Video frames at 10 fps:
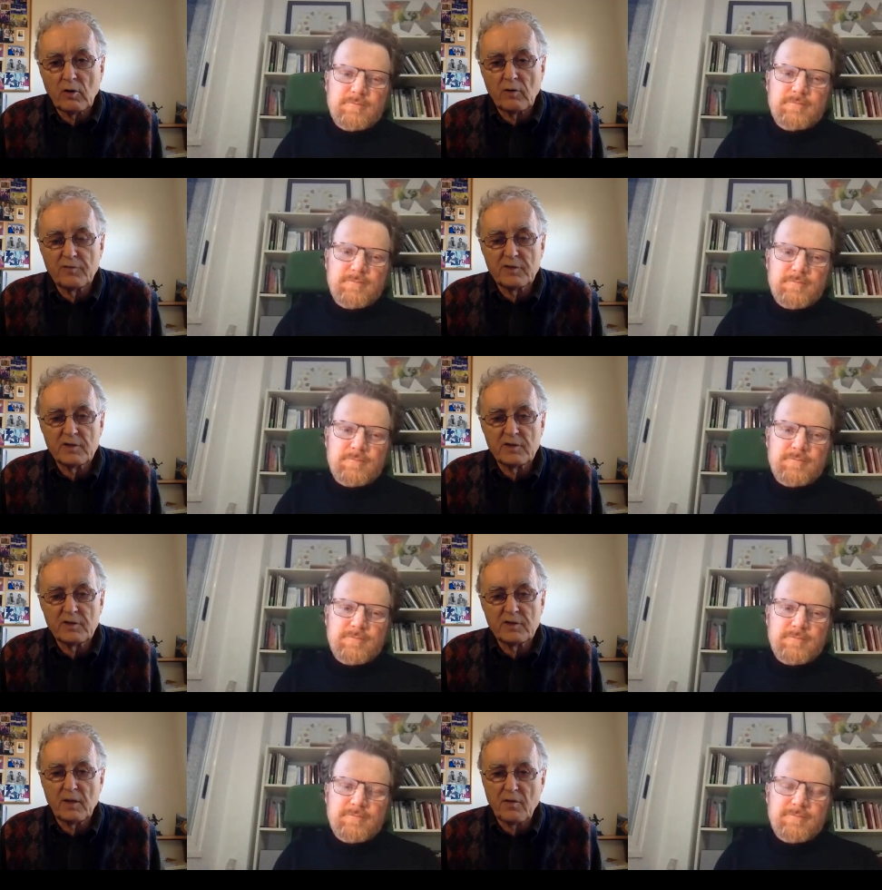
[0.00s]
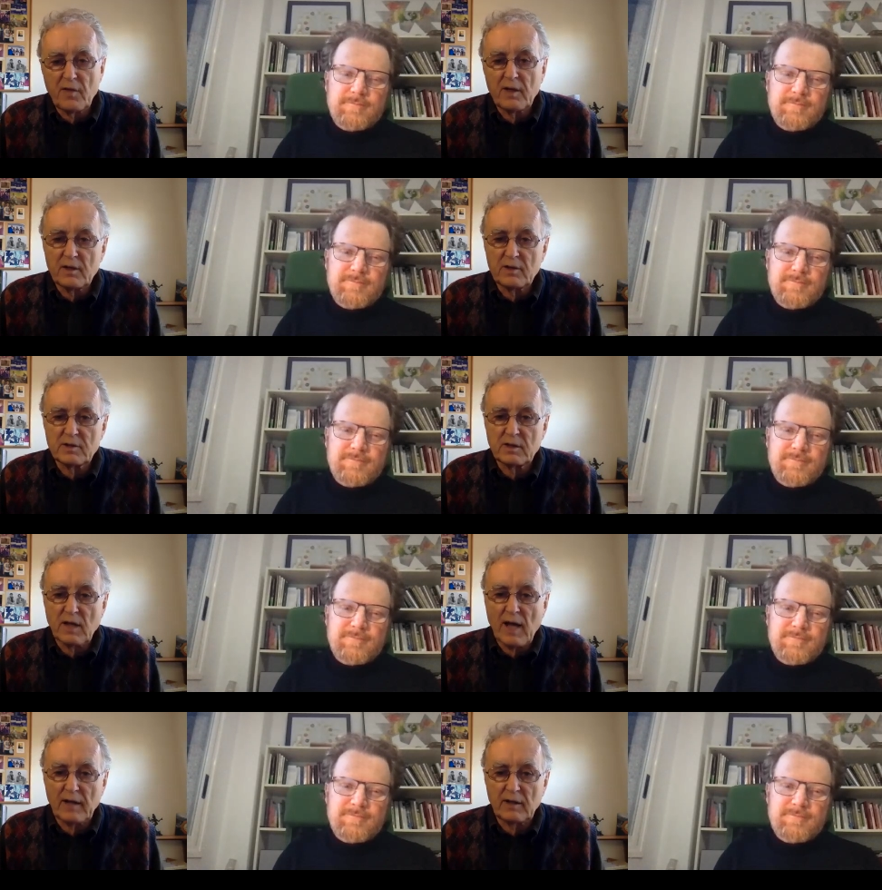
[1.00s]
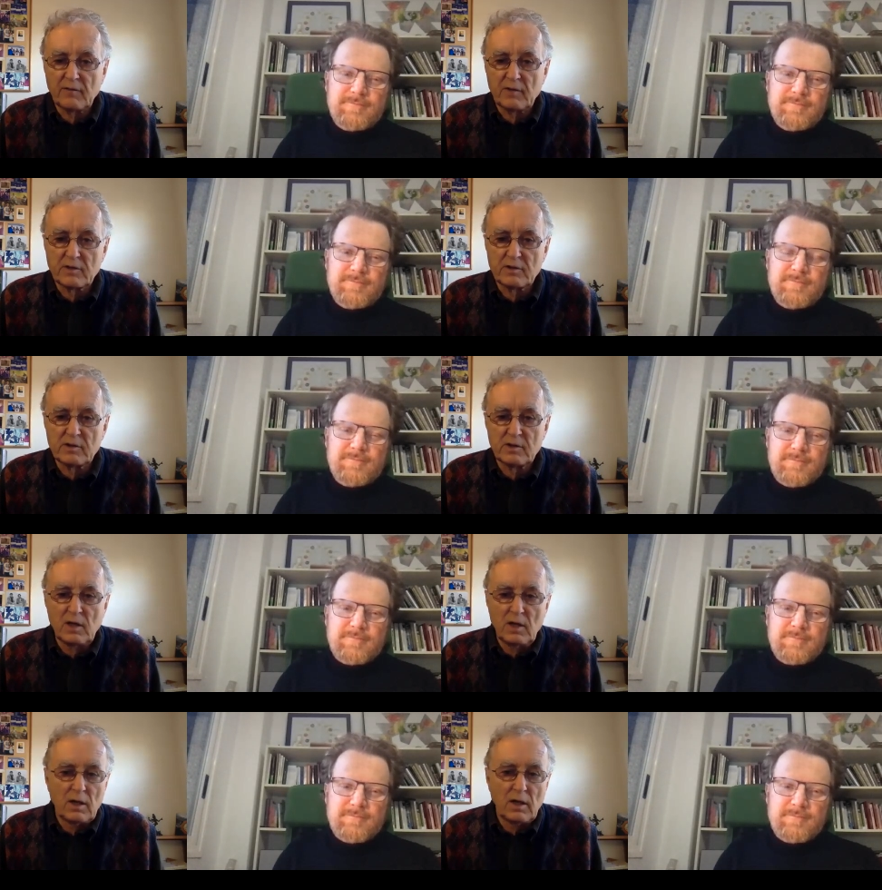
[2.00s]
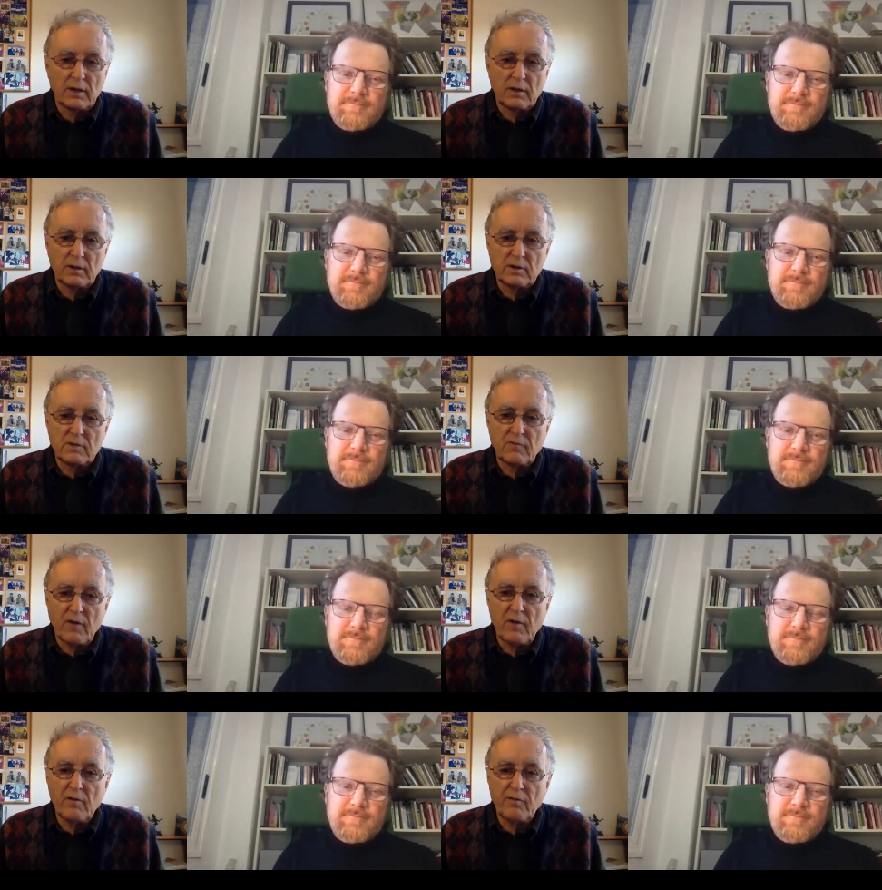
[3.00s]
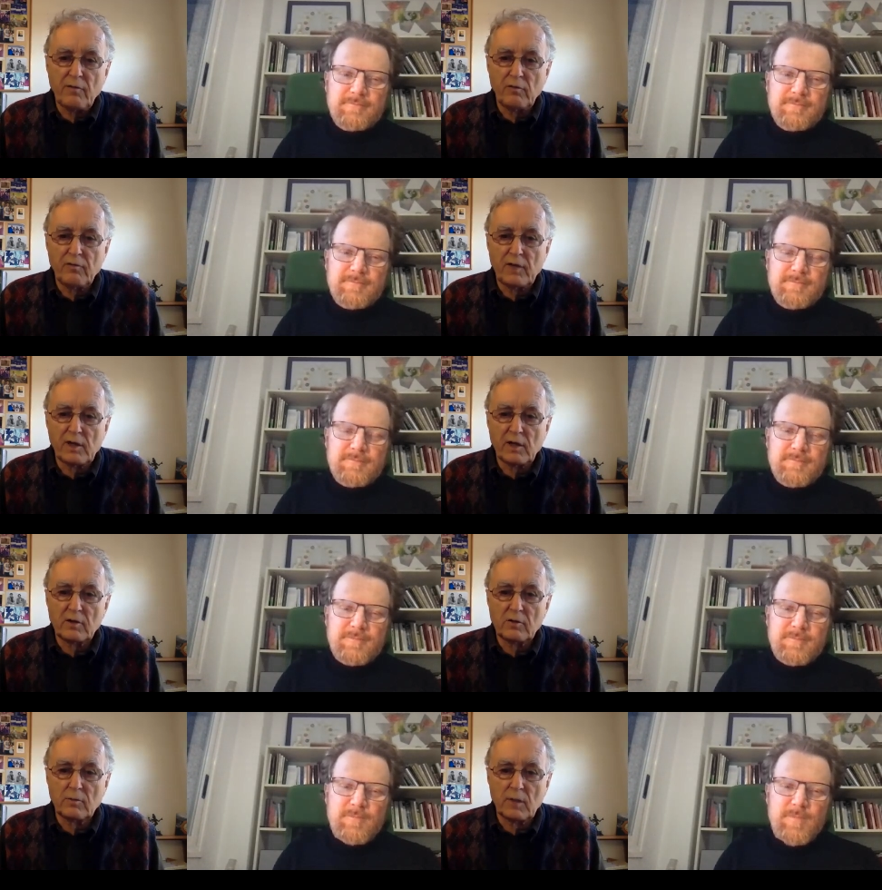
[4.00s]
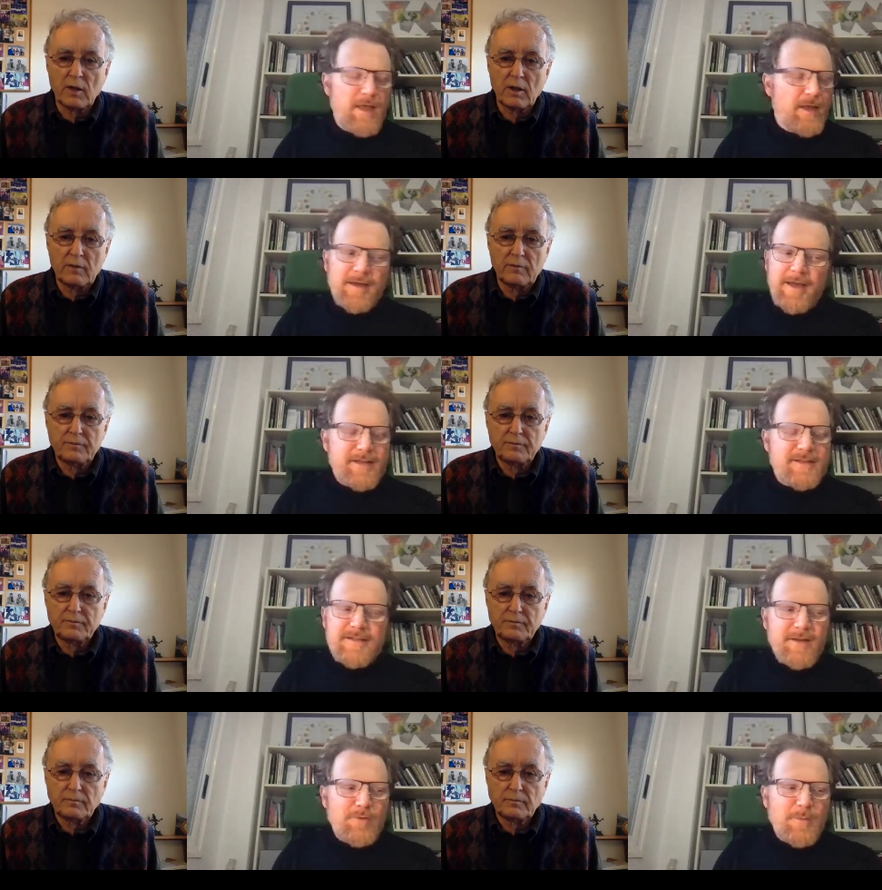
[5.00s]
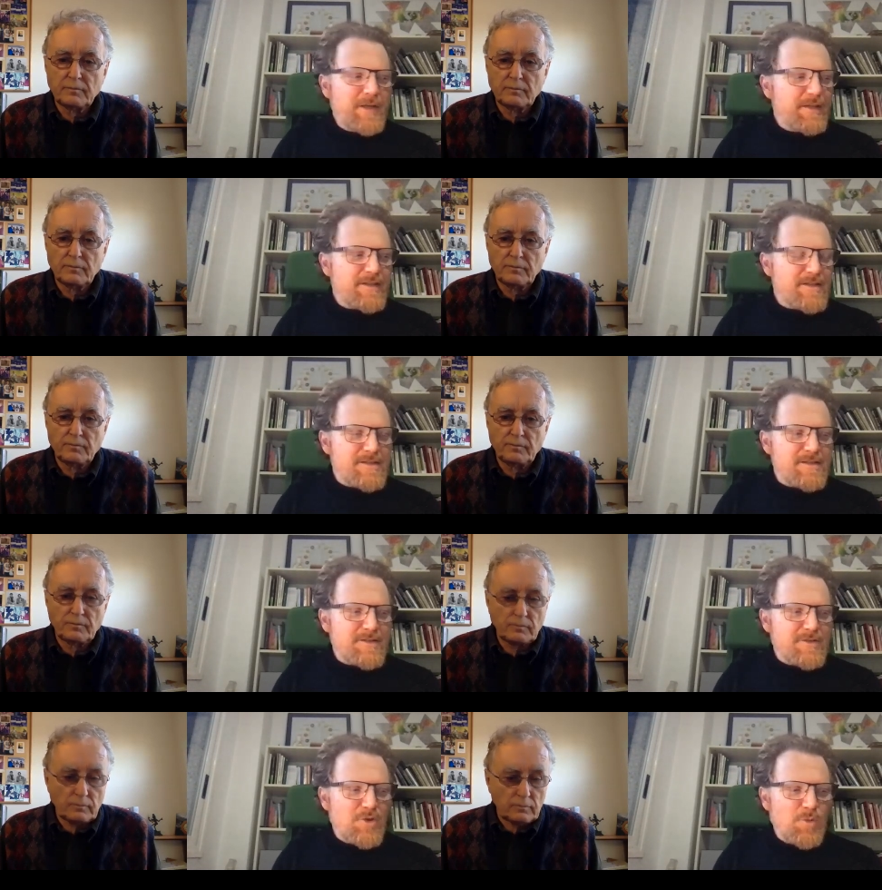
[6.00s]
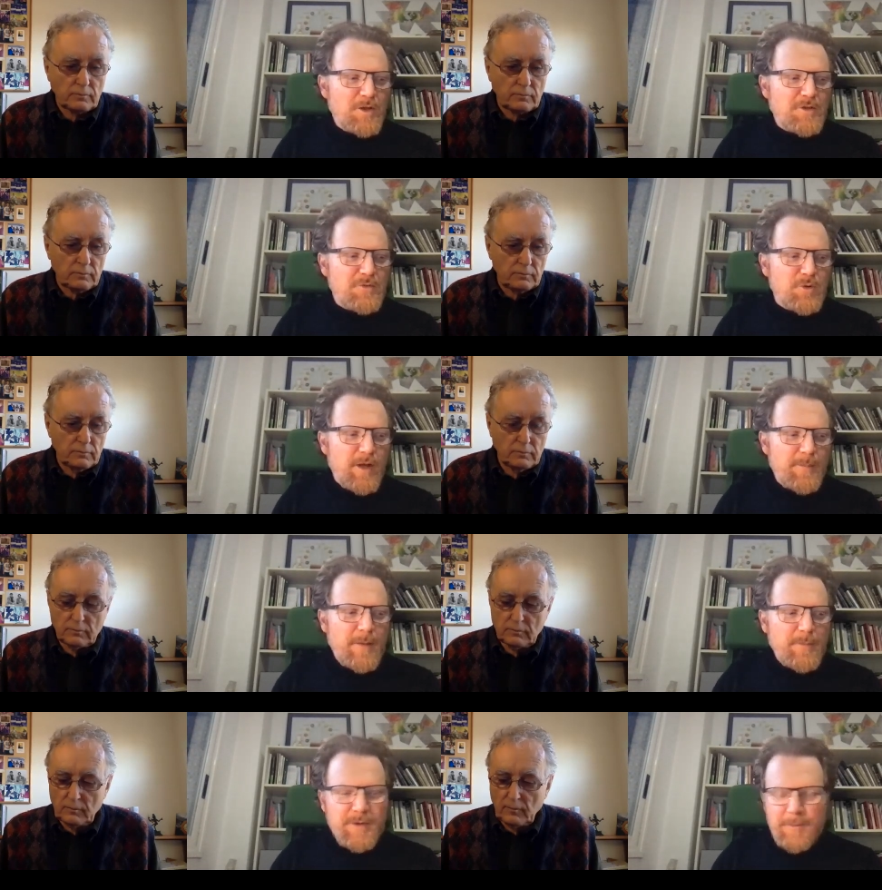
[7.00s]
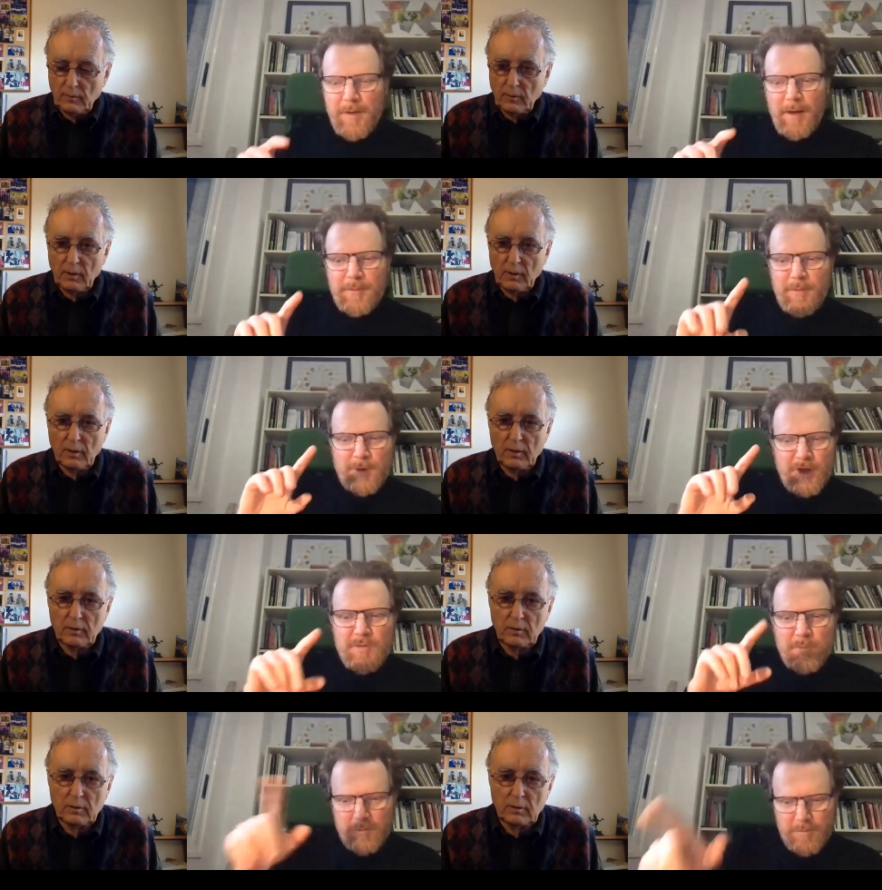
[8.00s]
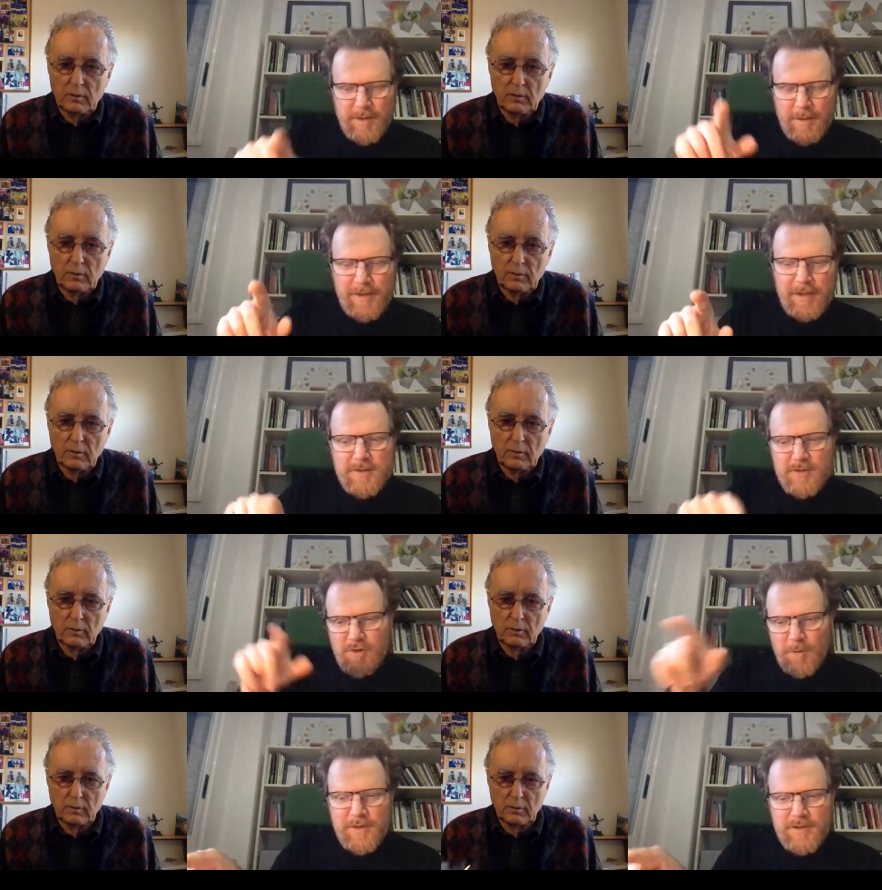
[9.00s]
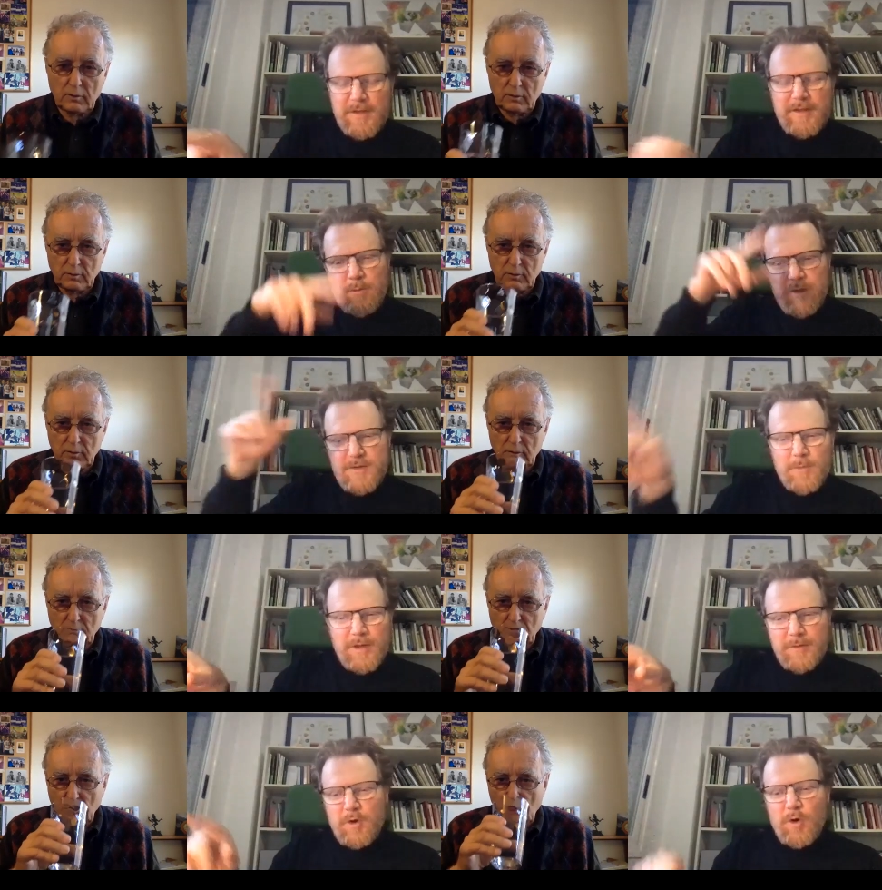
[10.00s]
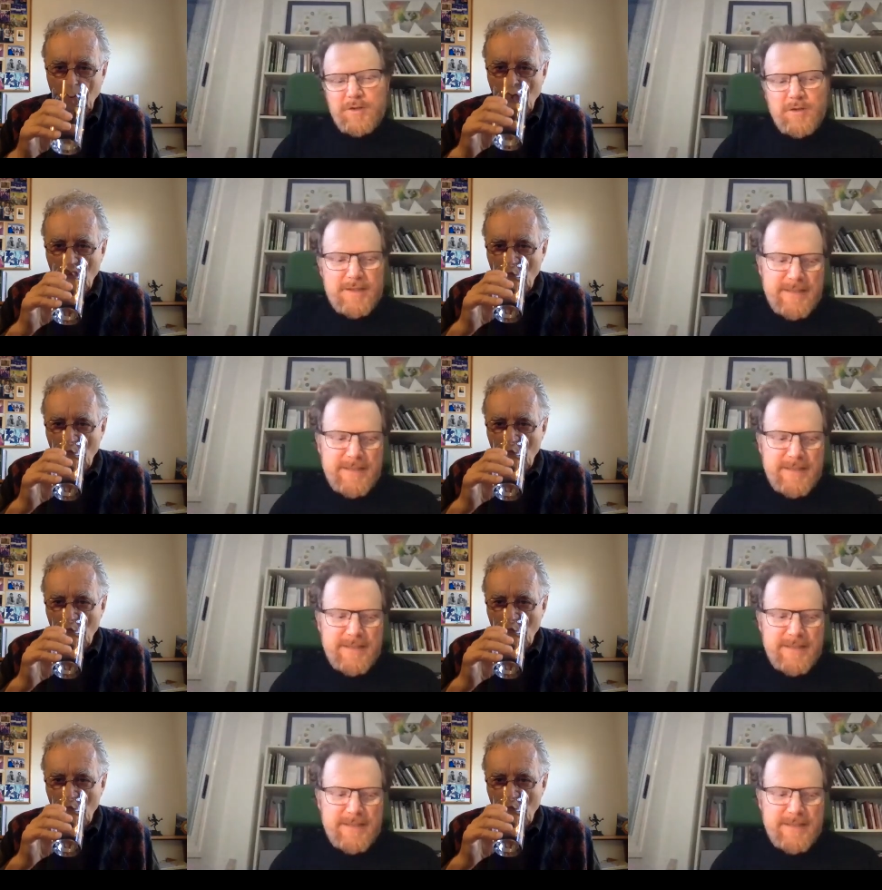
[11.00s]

Speaker 1: of systemic thinkers and activists. Mm-hmm. And it's very fulfilling to me.
Speaker 2: It's, for me, this is so wonderful. I'm, I'm, I'm, I'm going to, in a minute, stop this, and then we, we go into the